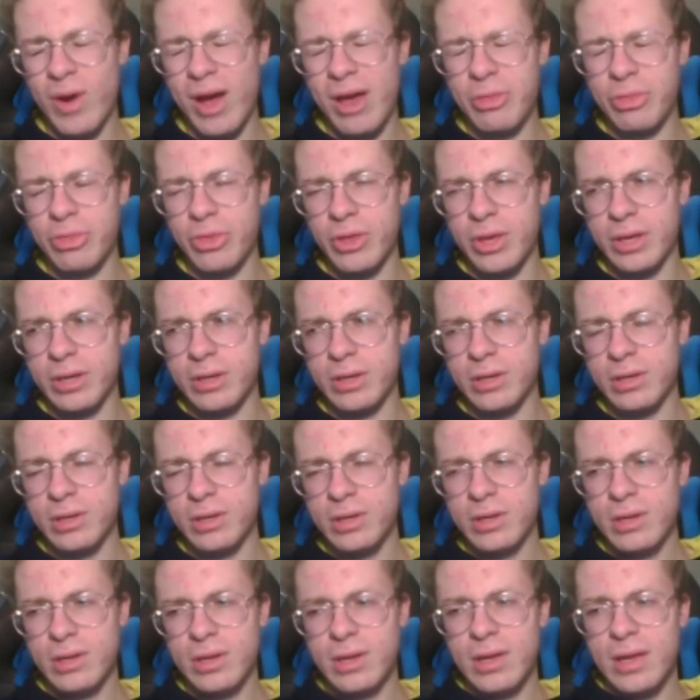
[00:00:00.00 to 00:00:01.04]
I think,
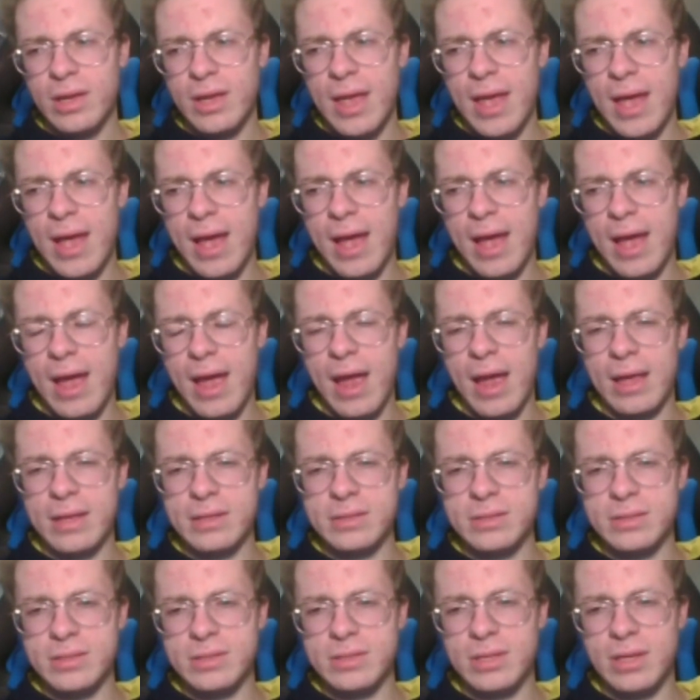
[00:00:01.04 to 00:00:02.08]

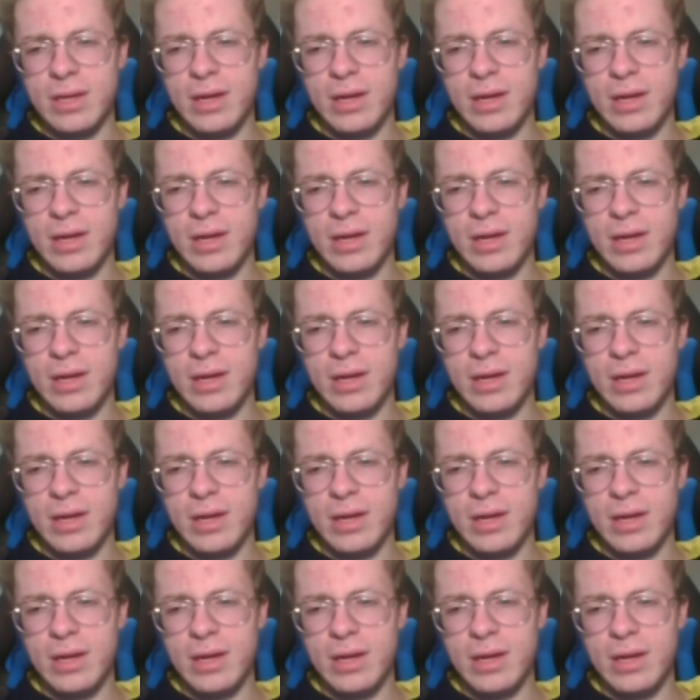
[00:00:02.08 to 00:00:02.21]
and